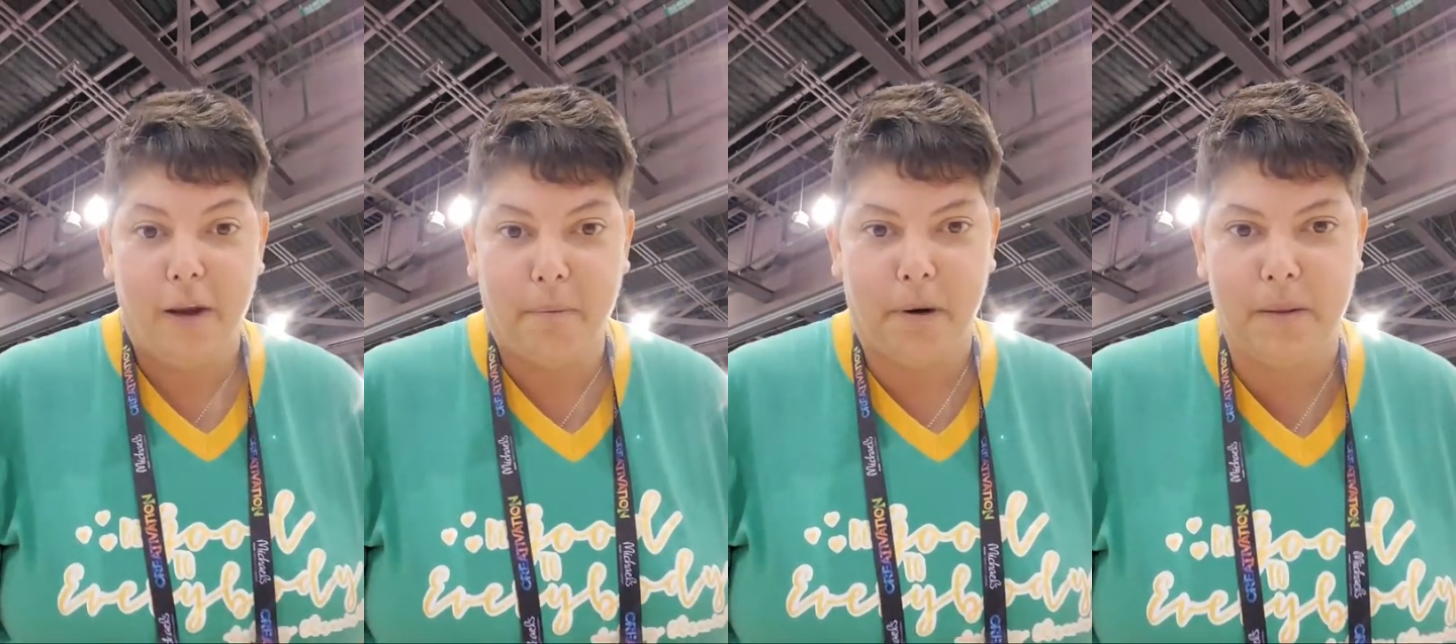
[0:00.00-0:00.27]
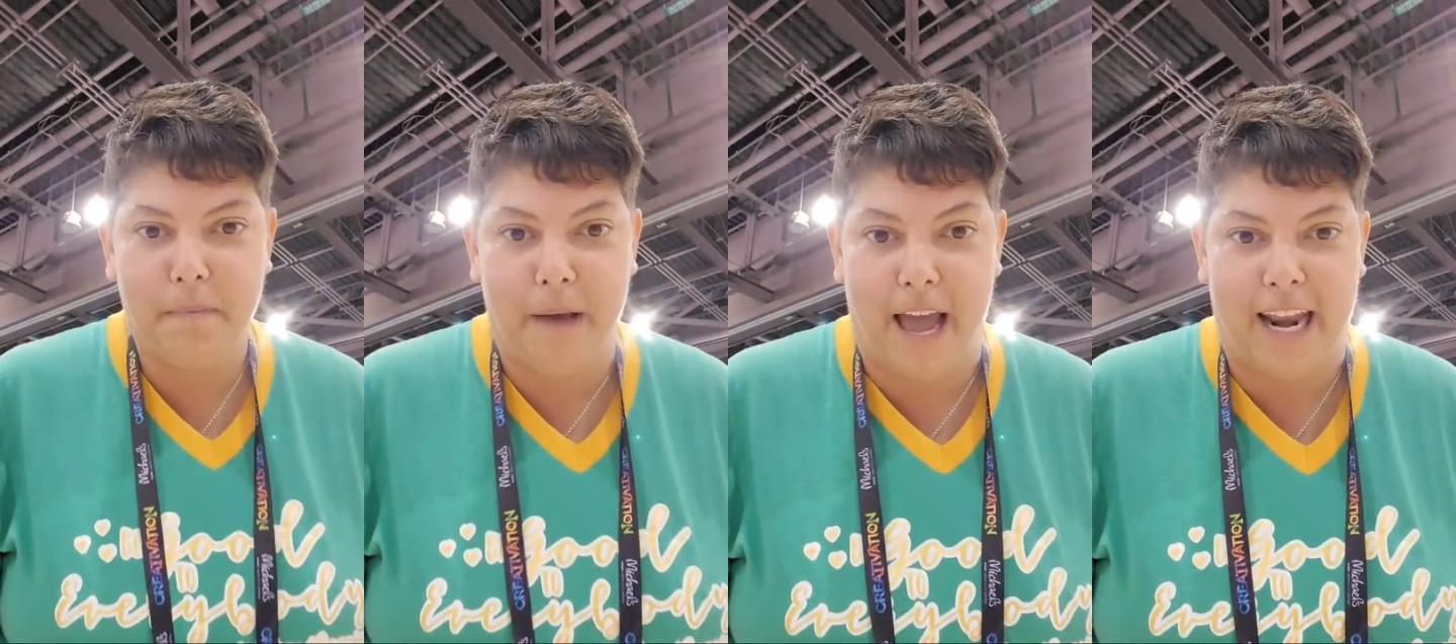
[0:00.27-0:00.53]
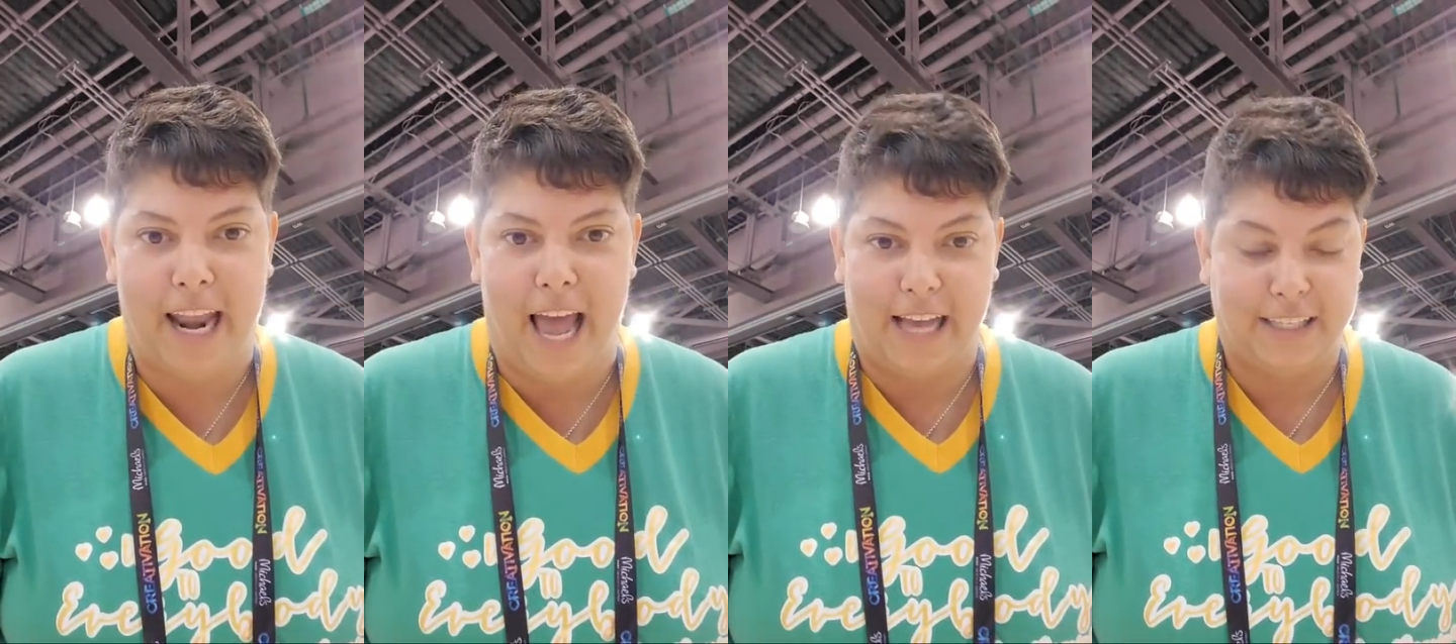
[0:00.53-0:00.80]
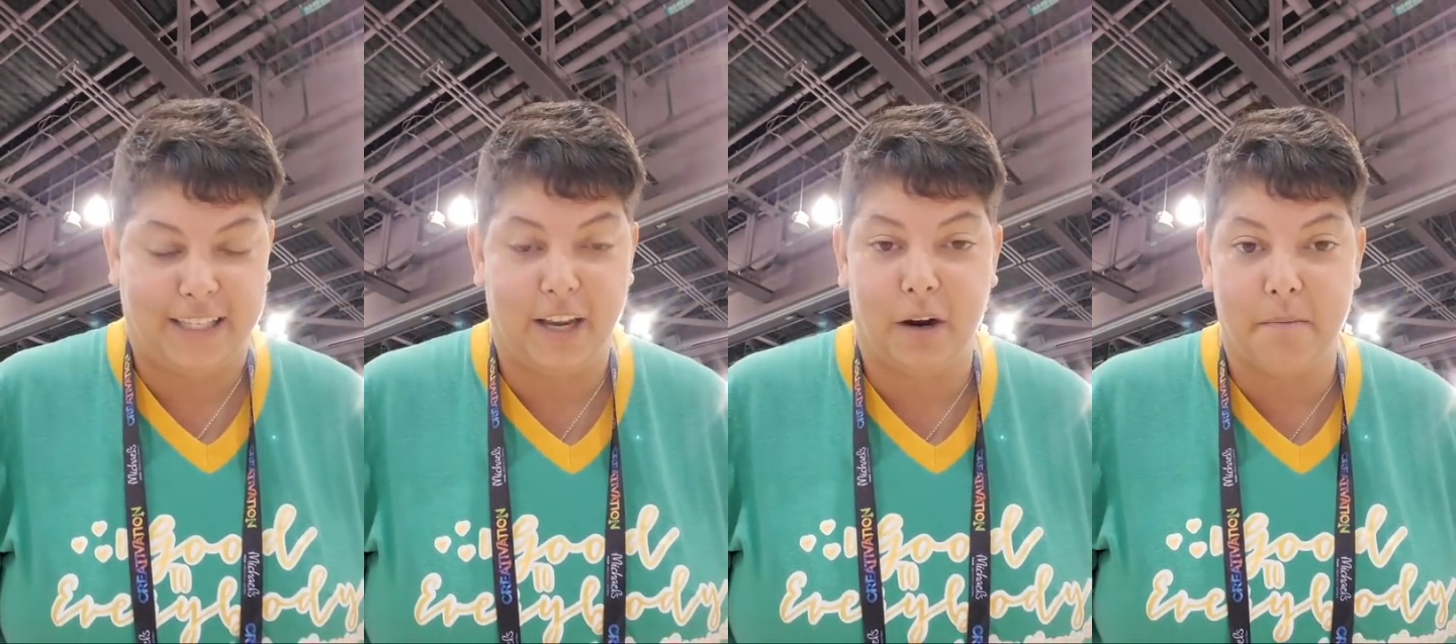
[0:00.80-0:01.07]
pretty
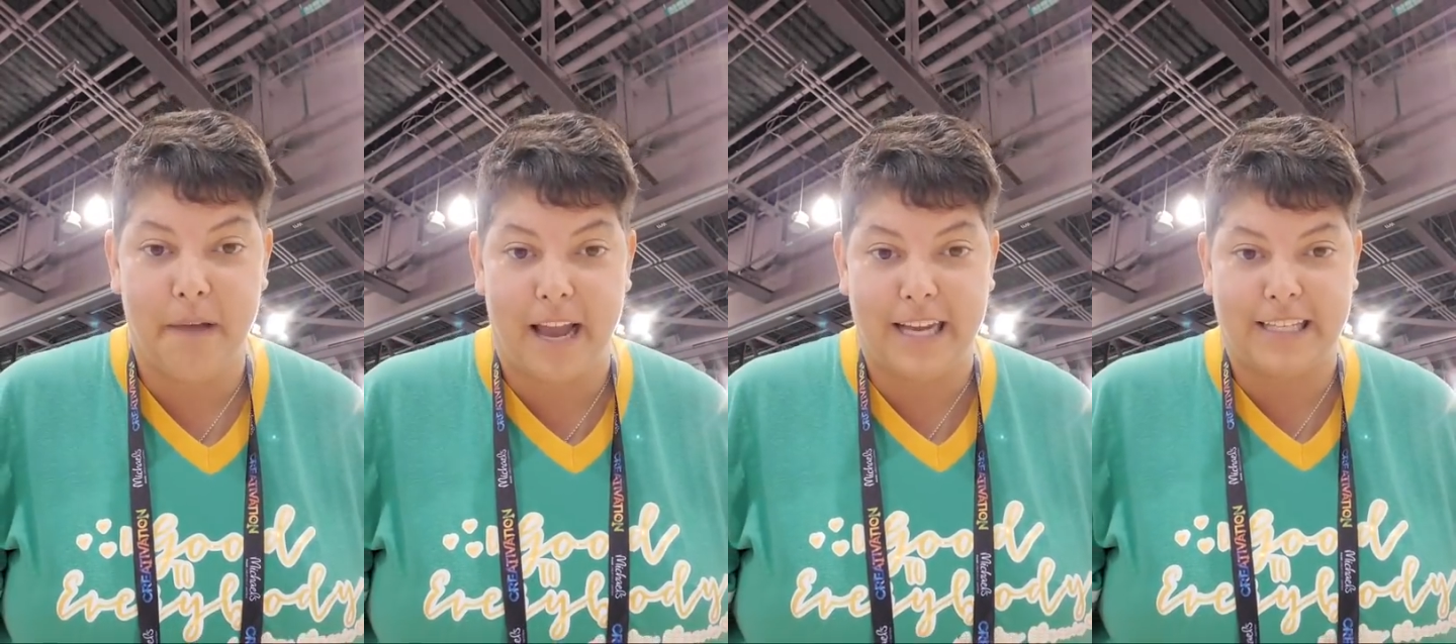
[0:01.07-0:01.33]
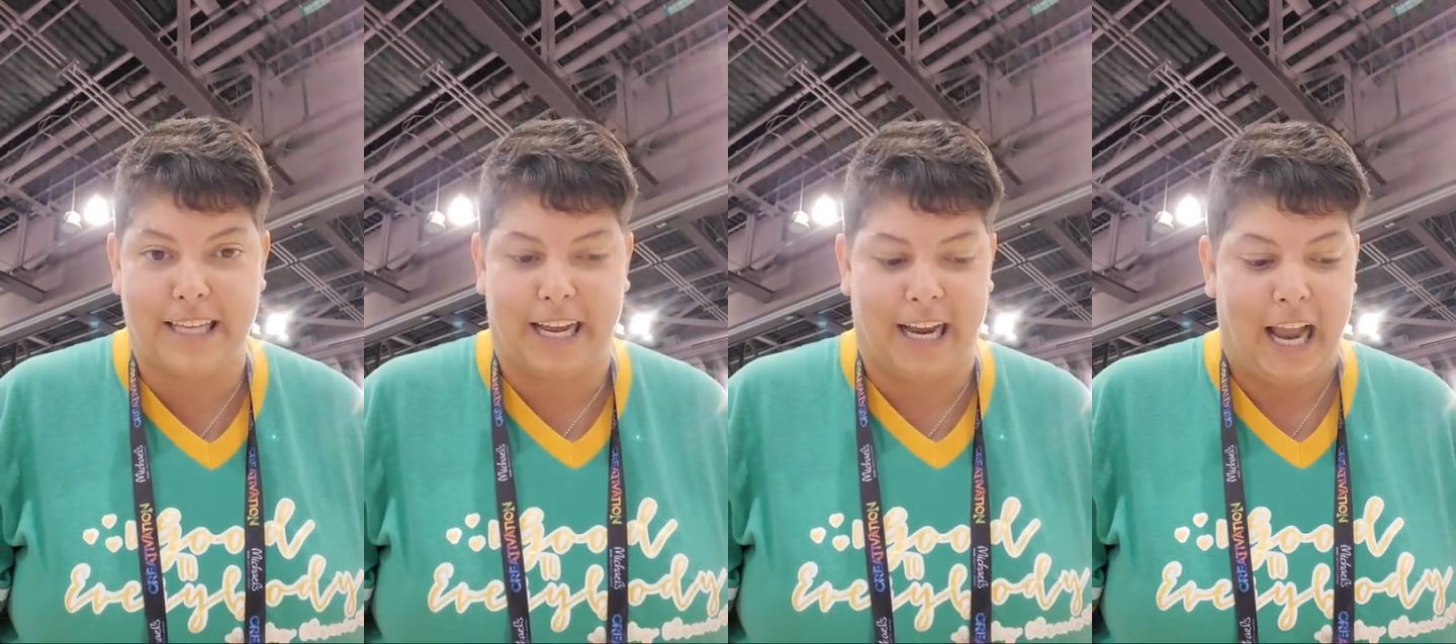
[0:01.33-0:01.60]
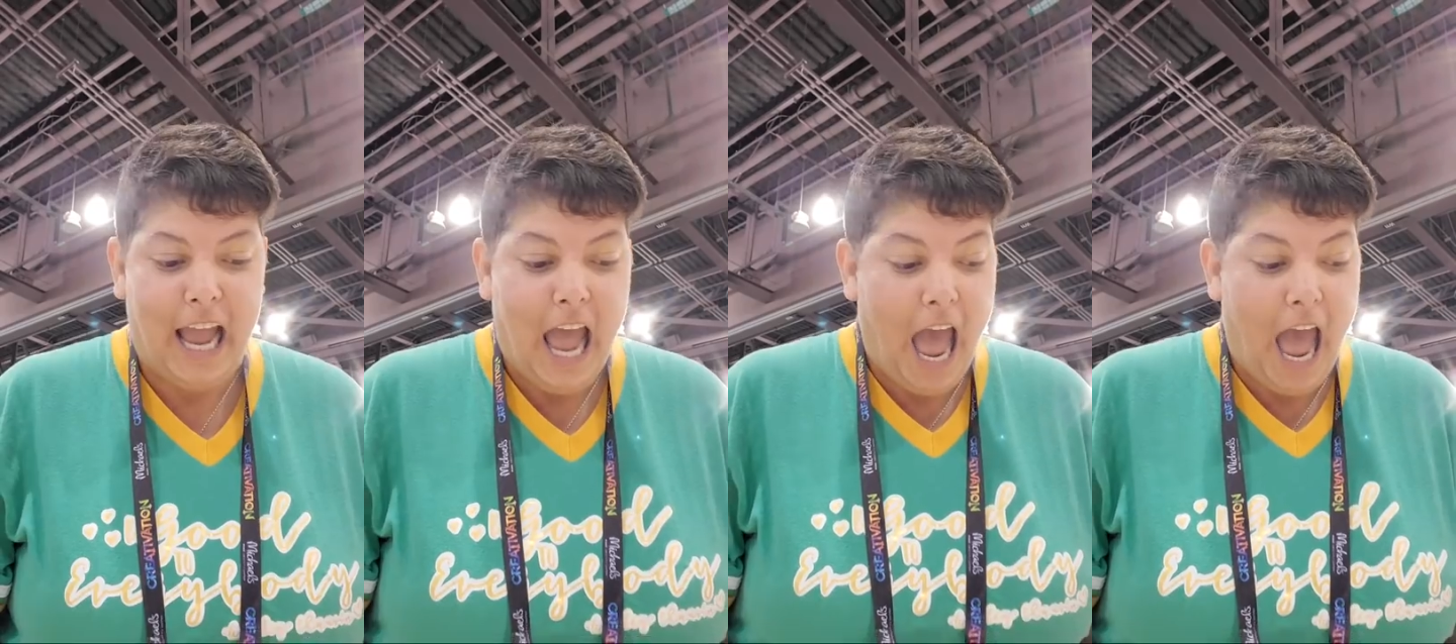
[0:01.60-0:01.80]
badass. They're amazing.